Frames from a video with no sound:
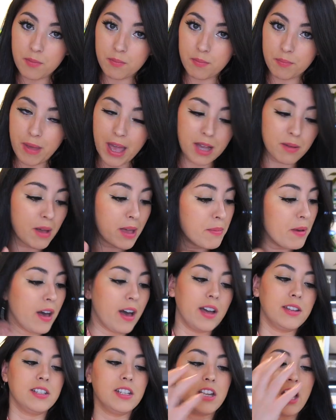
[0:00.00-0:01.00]
Beg my
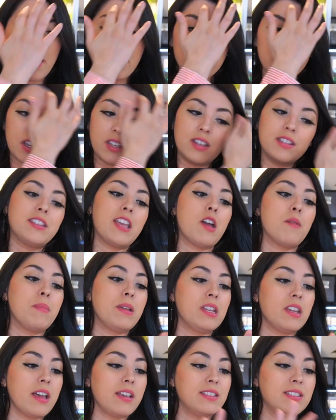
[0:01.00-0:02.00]
pardon. I was gonna say it'd
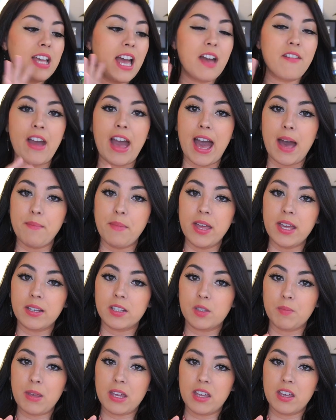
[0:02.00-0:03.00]
be nice to have
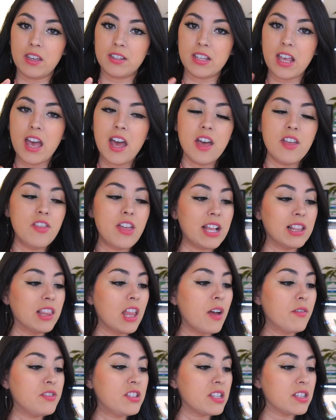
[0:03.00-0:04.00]
hammocks because they
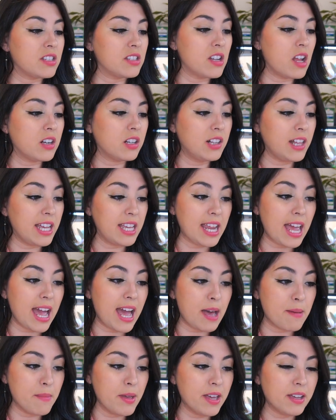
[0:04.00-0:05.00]
love to snuggle in
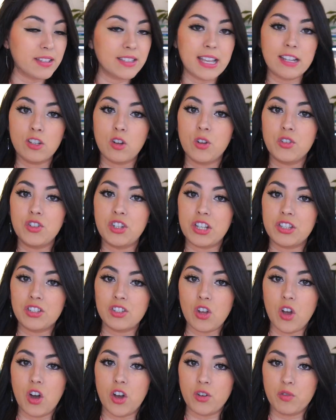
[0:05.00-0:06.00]
hammocks and not
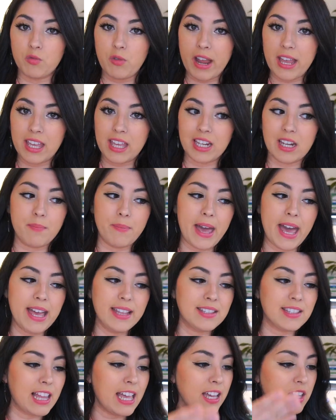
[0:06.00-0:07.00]
just on regular
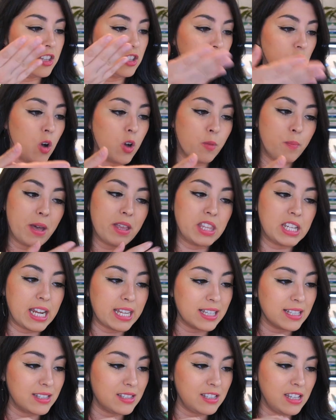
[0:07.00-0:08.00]
beds like the dog bed that
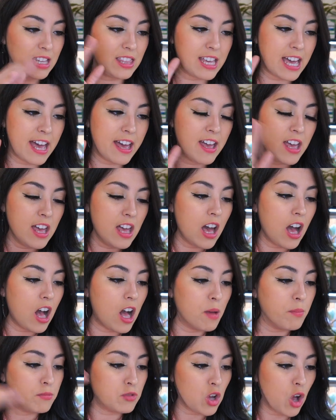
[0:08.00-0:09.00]
I can see there
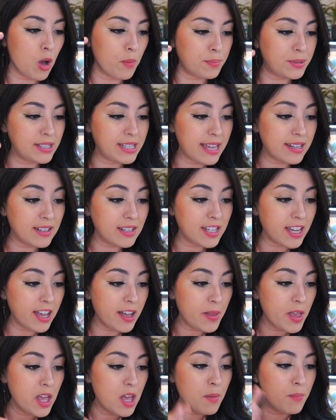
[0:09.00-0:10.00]
top
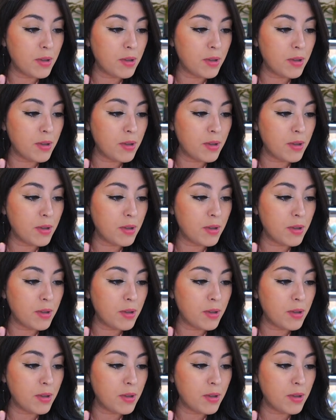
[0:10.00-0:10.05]
center.